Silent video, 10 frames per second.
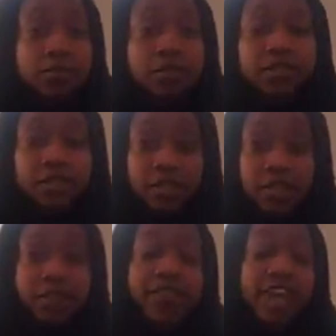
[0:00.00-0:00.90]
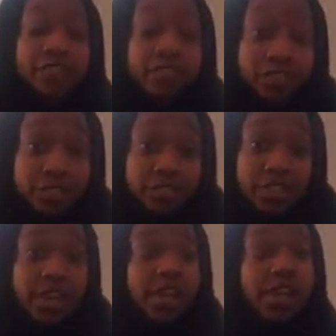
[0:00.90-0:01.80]
the slave catchers
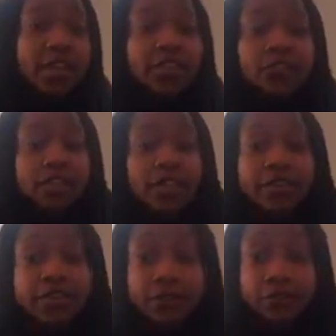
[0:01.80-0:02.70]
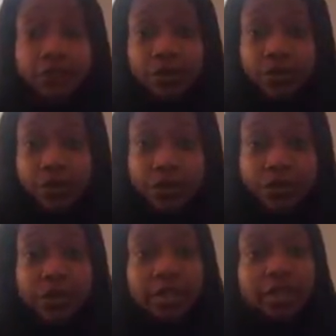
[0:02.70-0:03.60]
without any food,
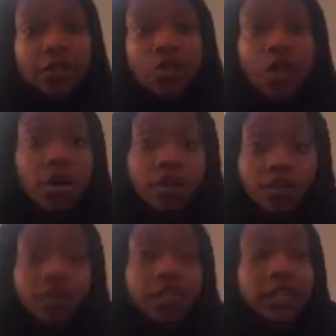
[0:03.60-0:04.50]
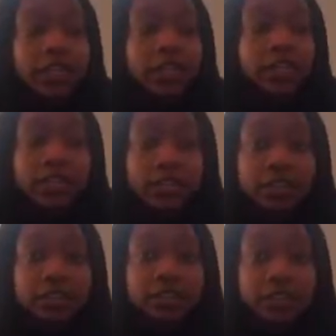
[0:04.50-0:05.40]
water, or anything
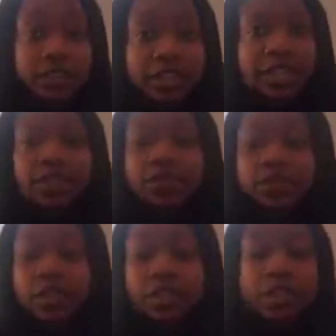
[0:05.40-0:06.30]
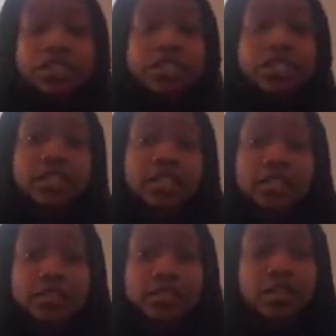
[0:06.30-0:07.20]
to drink. And he really puts in
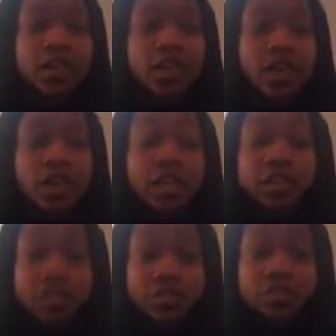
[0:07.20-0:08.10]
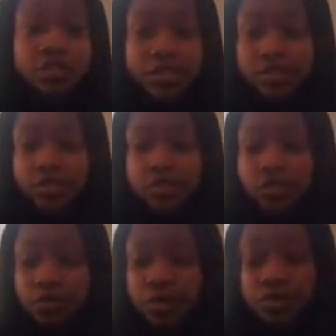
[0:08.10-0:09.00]
his emotions
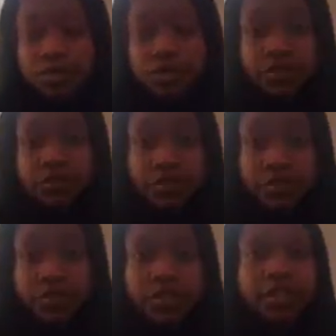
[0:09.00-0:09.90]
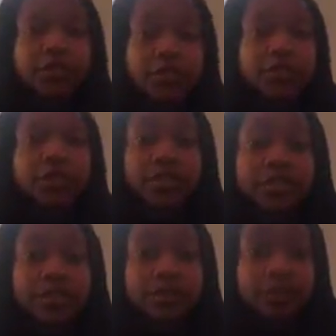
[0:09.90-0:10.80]
into the book, and you can
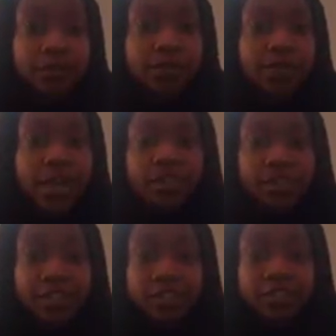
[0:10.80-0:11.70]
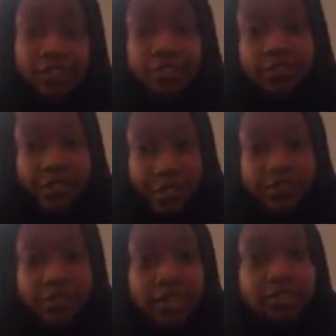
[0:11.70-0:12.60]
really dive into his life,
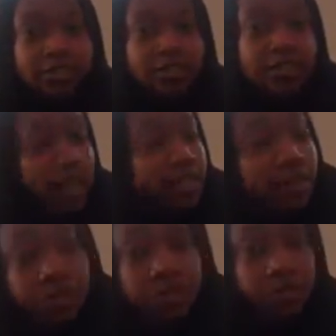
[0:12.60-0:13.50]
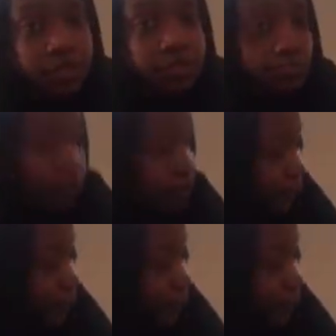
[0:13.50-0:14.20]
and that's what I thought was really cool.